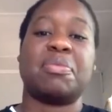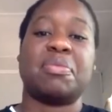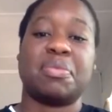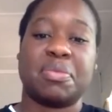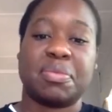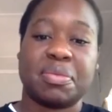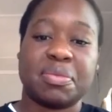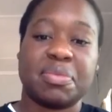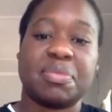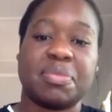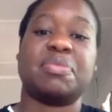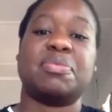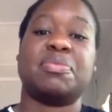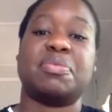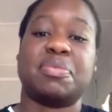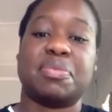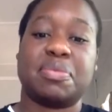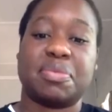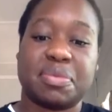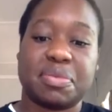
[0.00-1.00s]

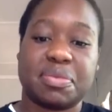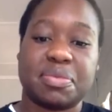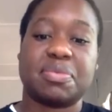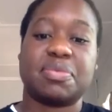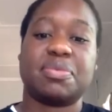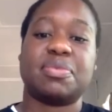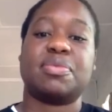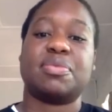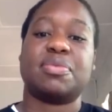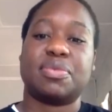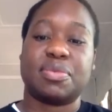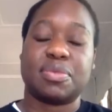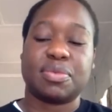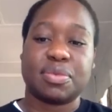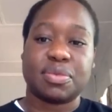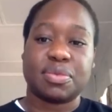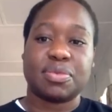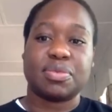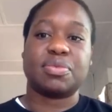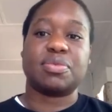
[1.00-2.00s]
because,
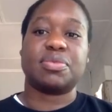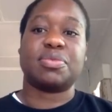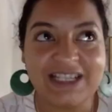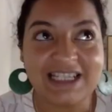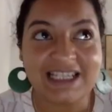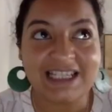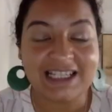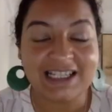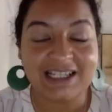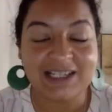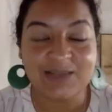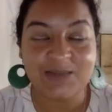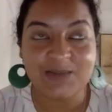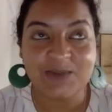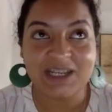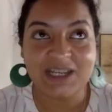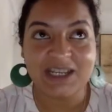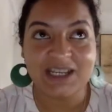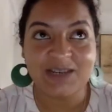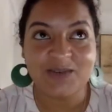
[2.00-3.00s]
for instance,
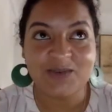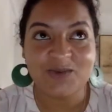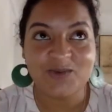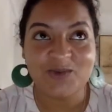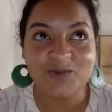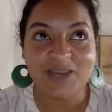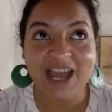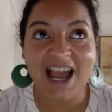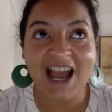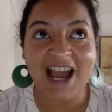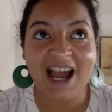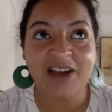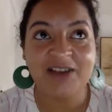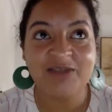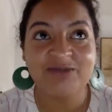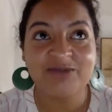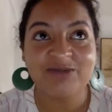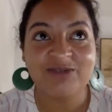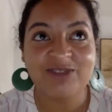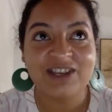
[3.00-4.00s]
we
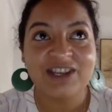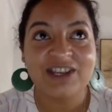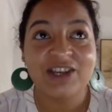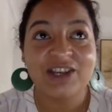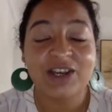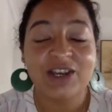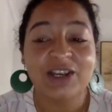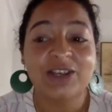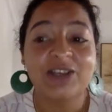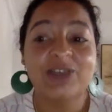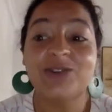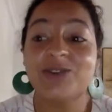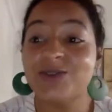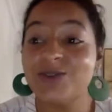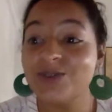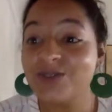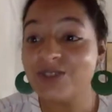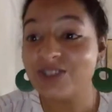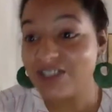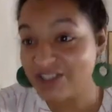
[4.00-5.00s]
have a
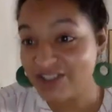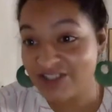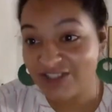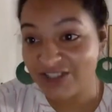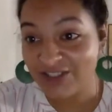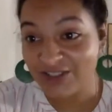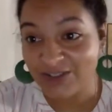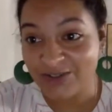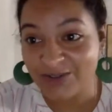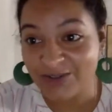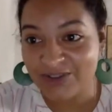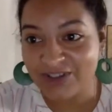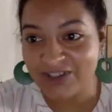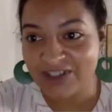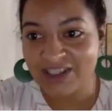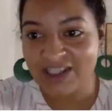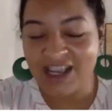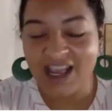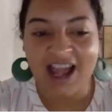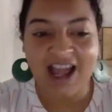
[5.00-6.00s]
huge institute
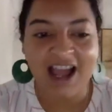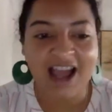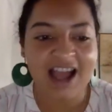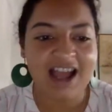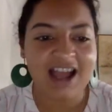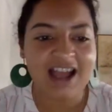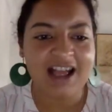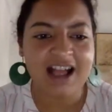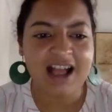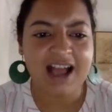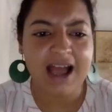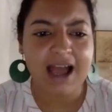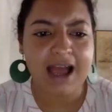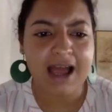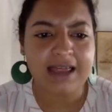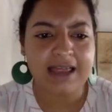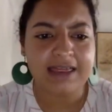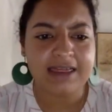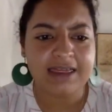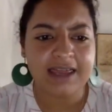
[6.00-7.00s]

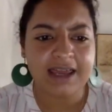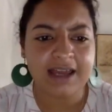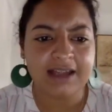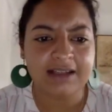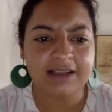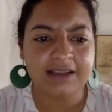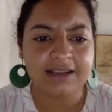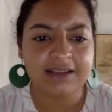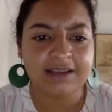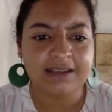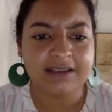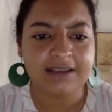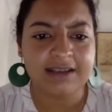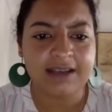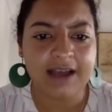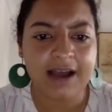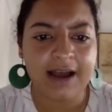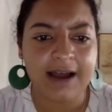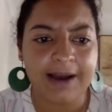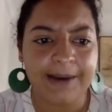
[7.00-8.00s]
that's
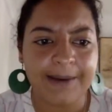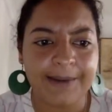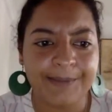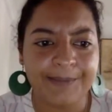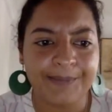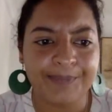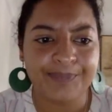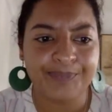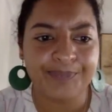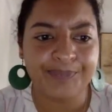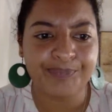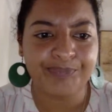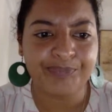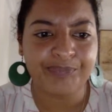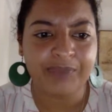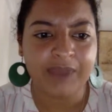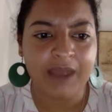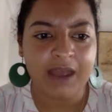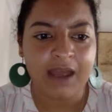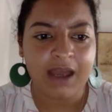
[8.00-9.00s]

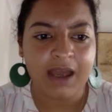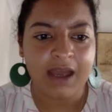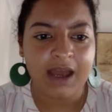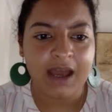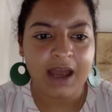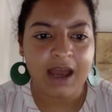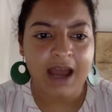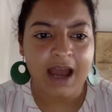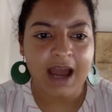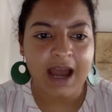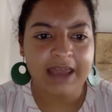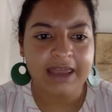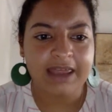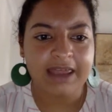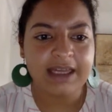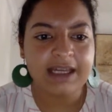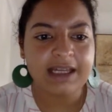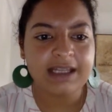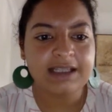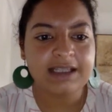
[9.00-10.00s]
I
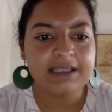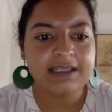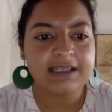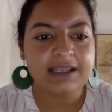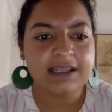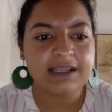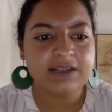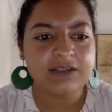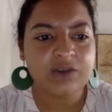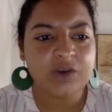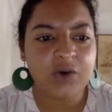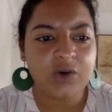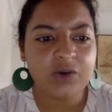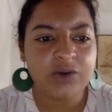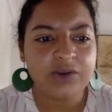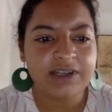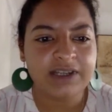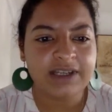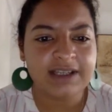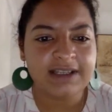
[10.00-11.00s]
think it's
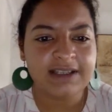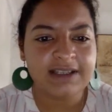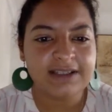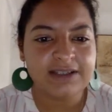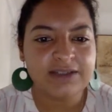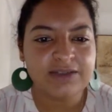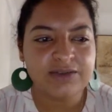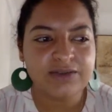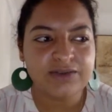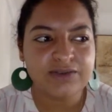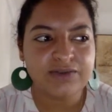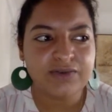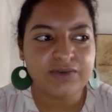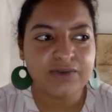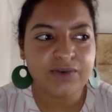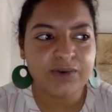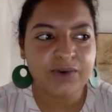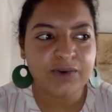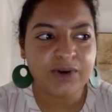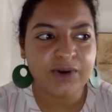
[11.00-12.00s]
called the Institute
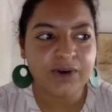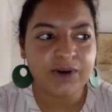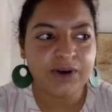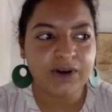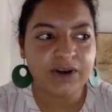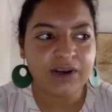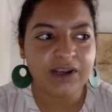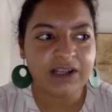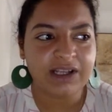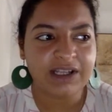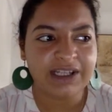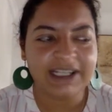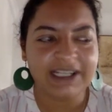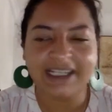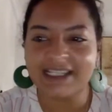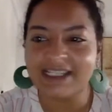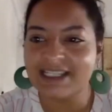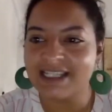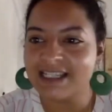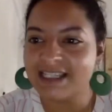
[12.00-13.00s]
for
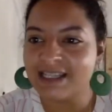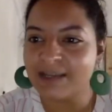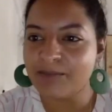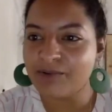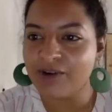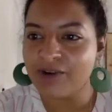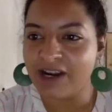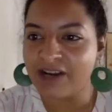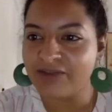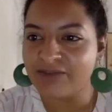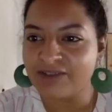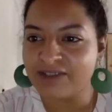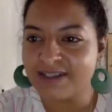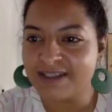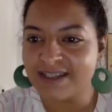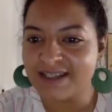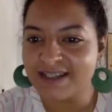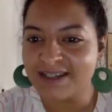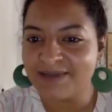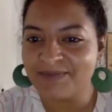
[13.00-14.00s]
like Data
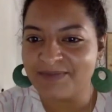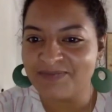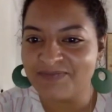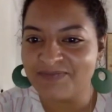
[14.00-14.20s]
Privacy,